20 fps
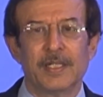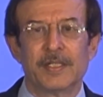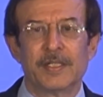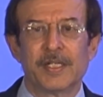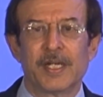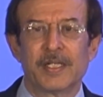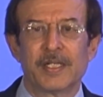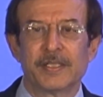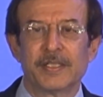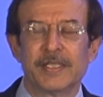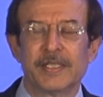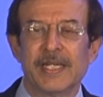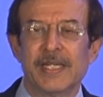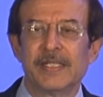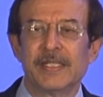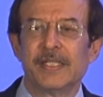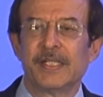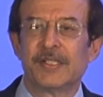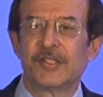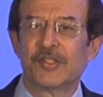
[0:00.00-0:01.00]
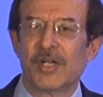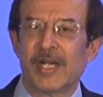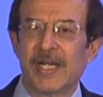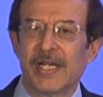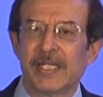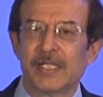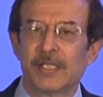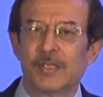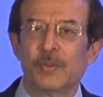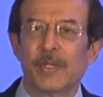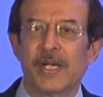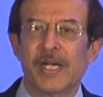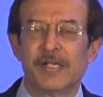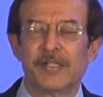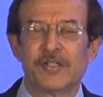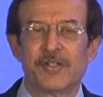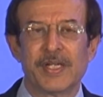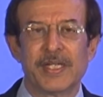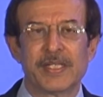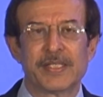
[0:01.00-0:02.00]
rather than trying to
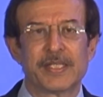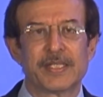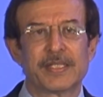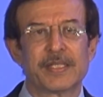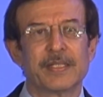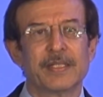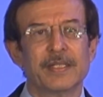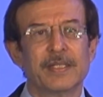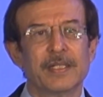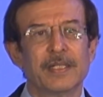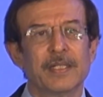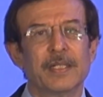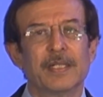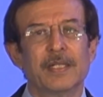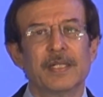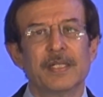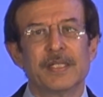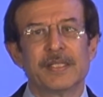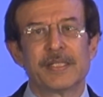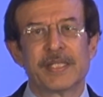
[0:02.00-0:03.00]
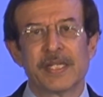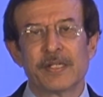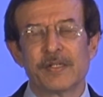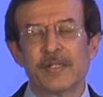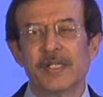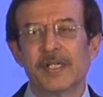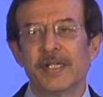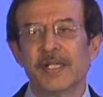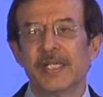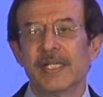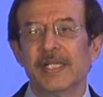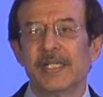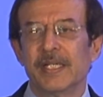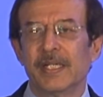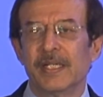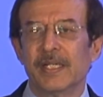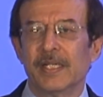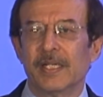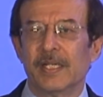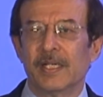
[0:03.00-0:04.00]
address
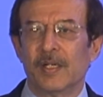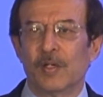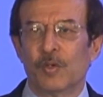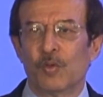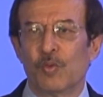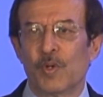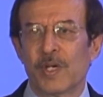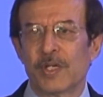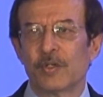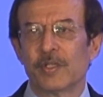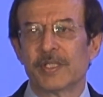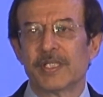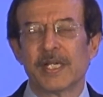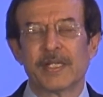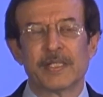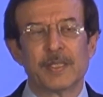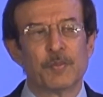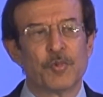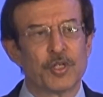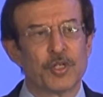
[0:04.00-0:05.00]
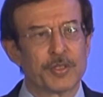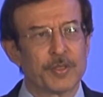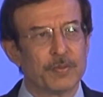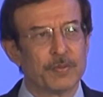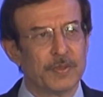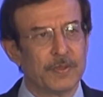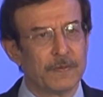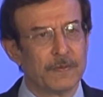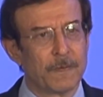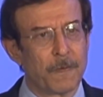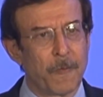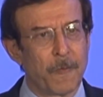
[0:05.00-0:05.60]
singularly one or the other module.